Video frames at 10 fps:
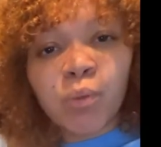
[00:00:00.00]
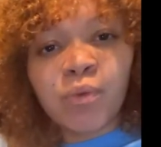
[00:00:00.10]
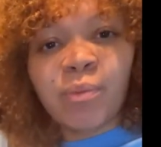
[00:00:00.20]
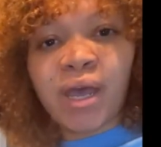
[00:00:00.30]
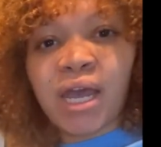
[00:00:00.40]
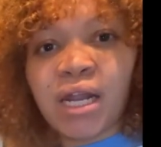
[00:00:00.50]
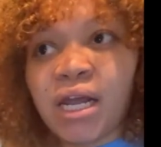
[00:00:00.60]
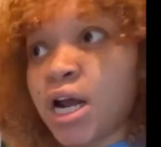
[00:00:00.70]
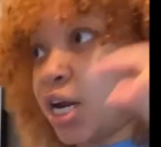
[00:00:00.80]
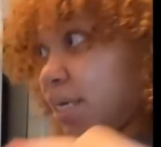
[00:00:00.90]
we painted
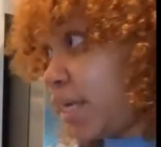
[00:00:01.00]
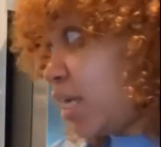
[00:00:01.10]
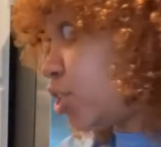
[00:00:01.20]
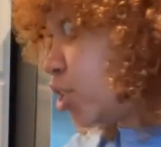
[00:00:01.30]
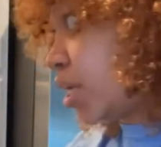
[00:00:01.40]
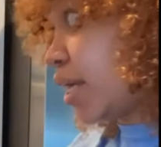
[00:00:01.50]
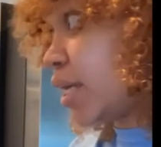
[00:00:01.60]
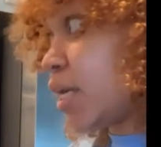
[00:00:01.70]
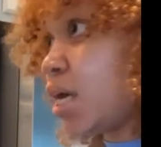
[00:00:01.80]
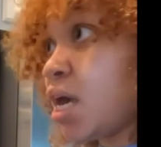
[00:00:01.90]
our kitchen,